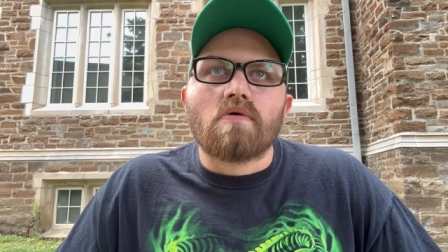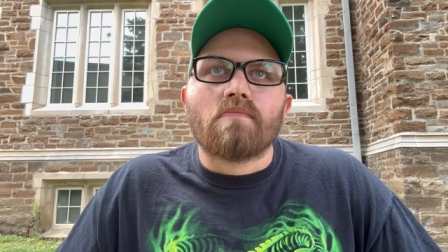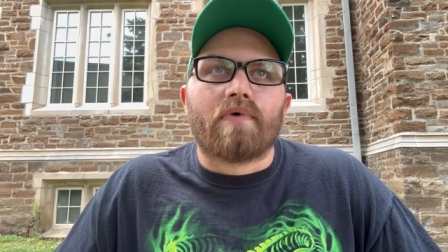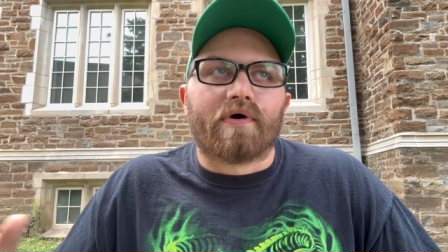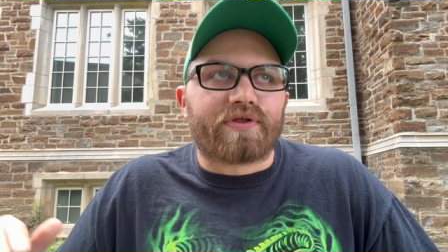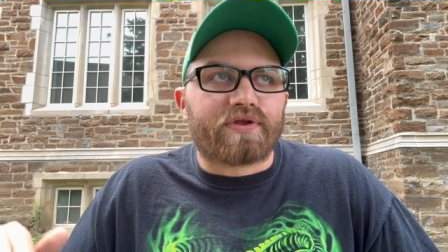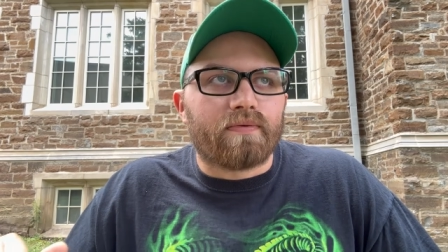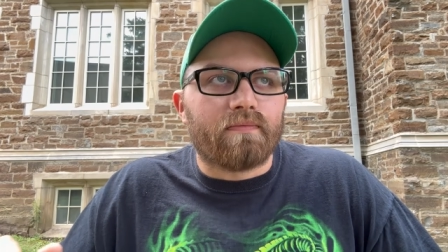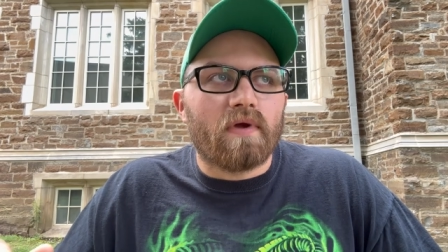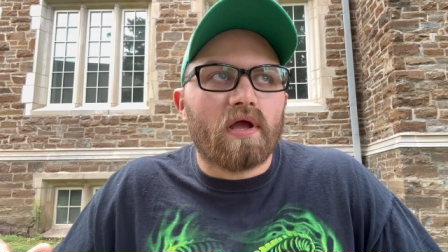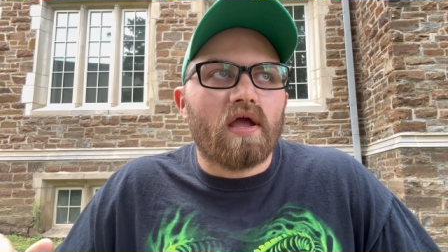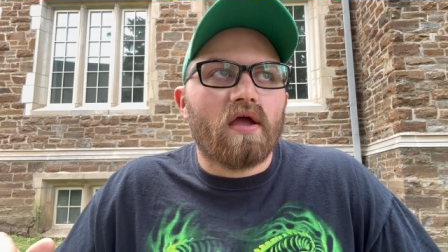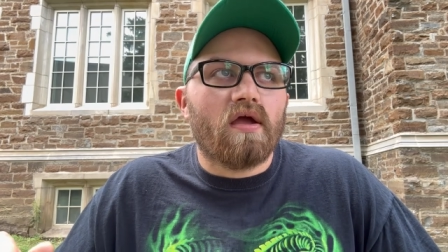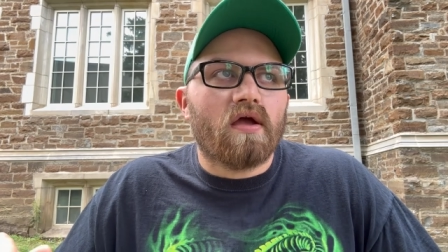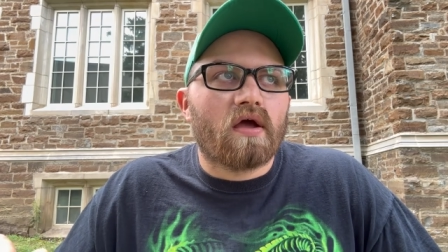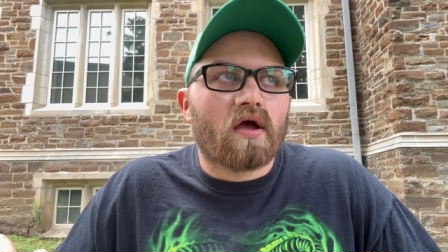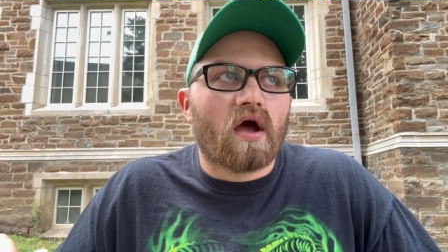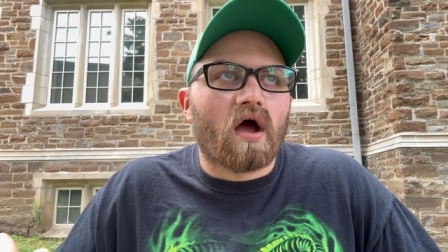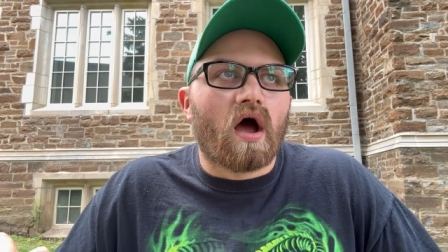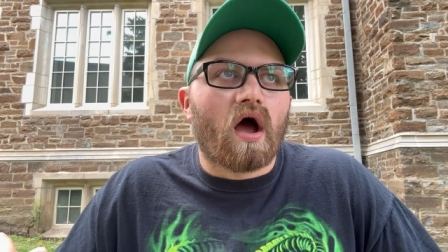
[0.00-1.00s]
But to me,
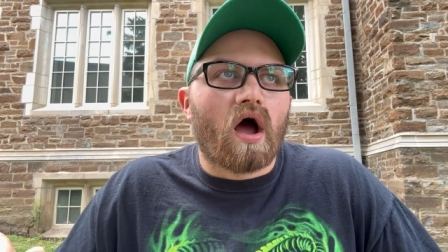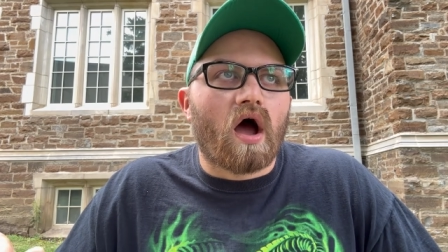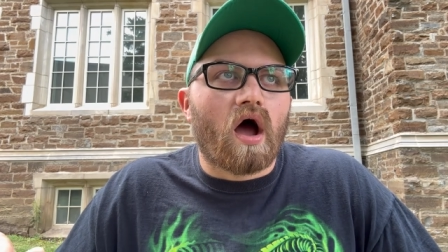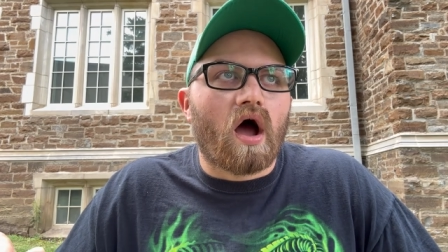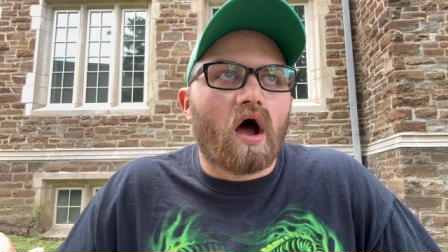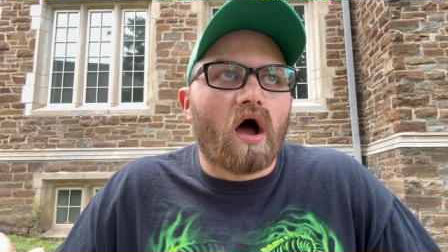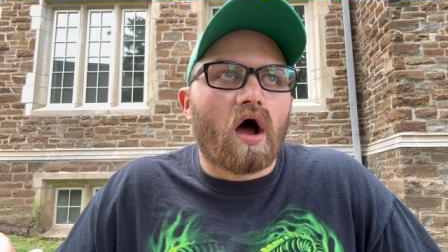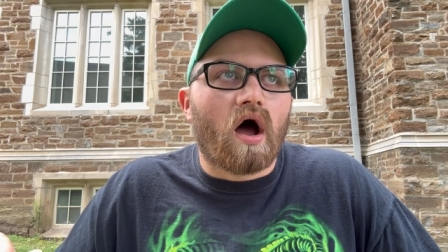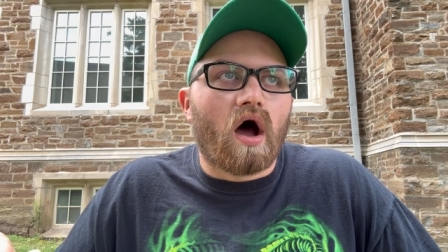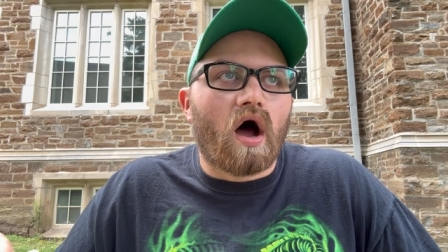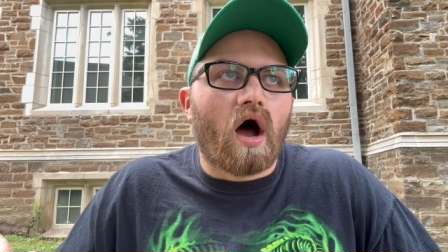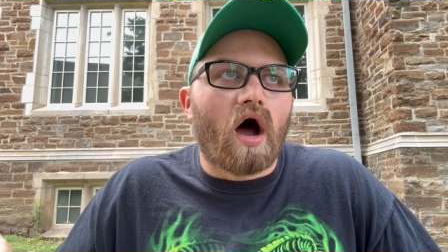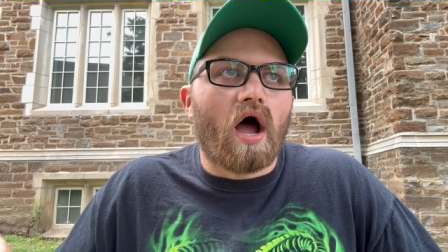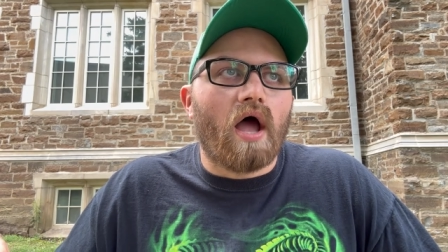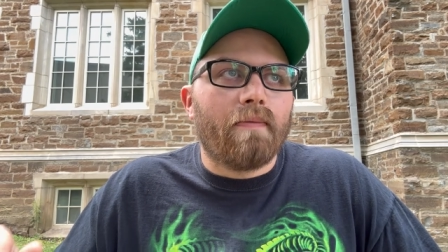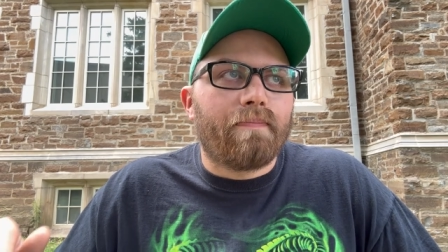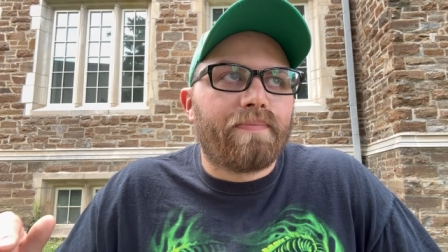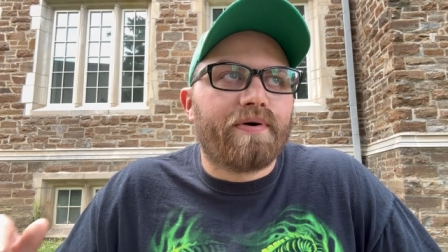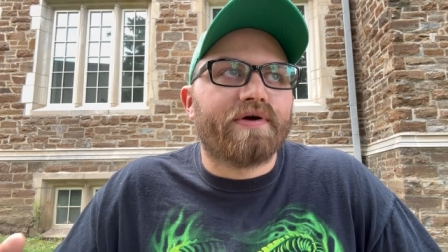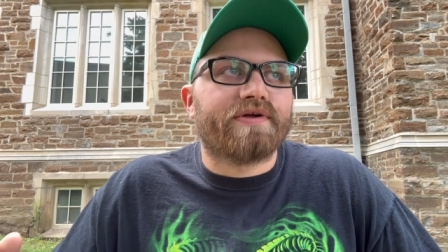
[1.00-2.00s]

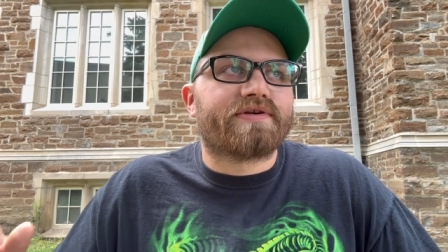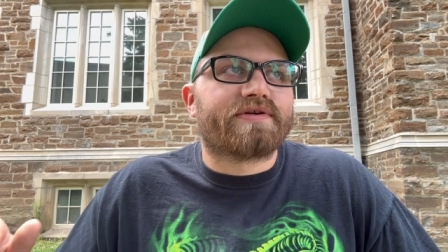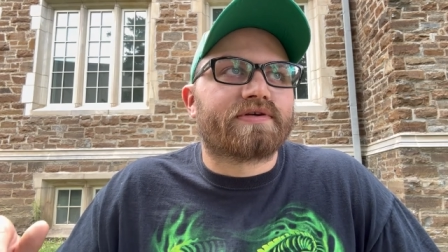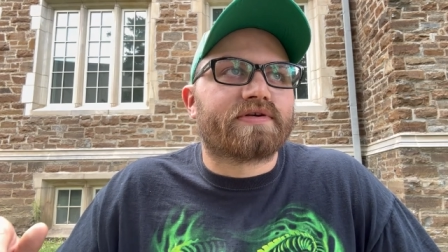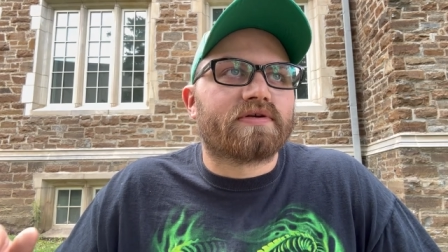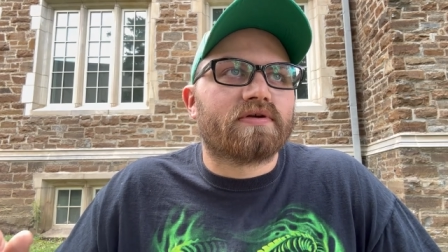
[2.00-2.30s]
I put